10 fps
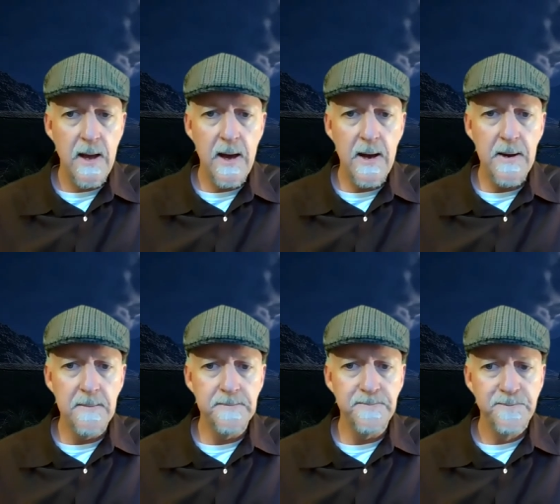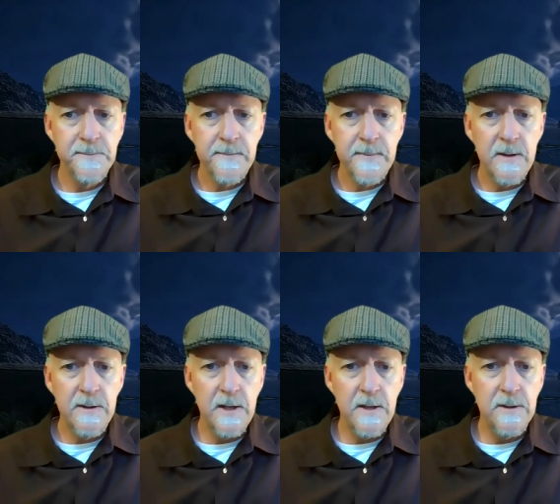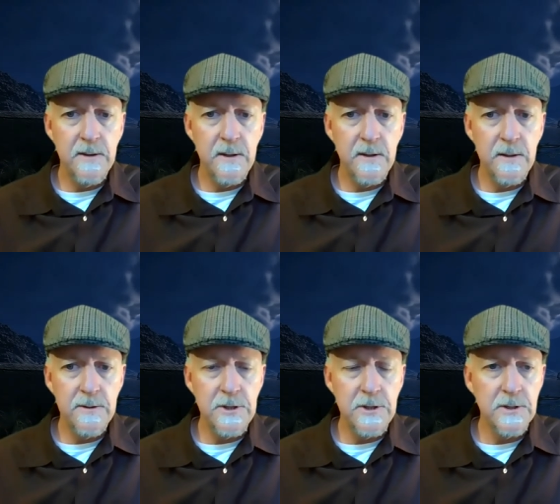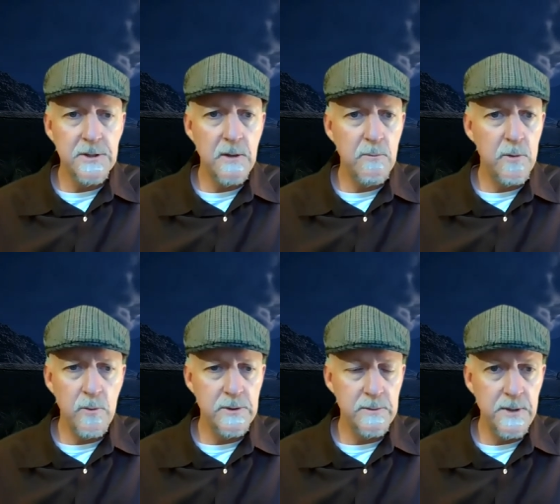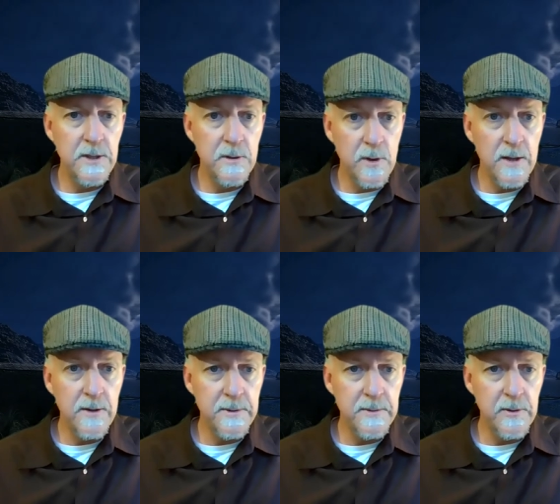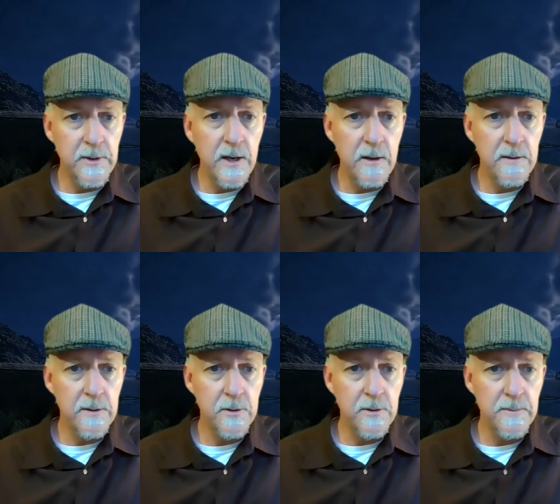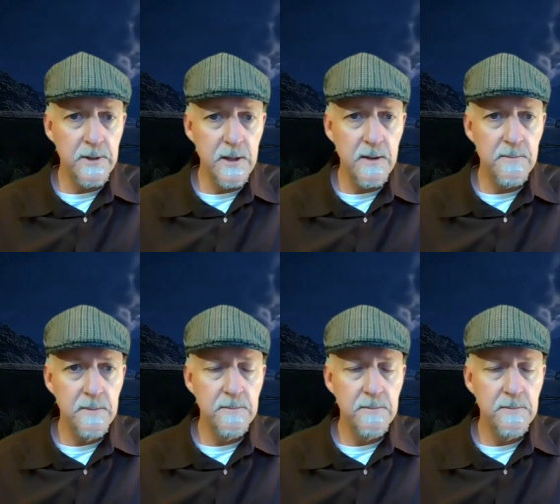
Um, then she can say, well, it wasn't me. There were other people there. It could have been them.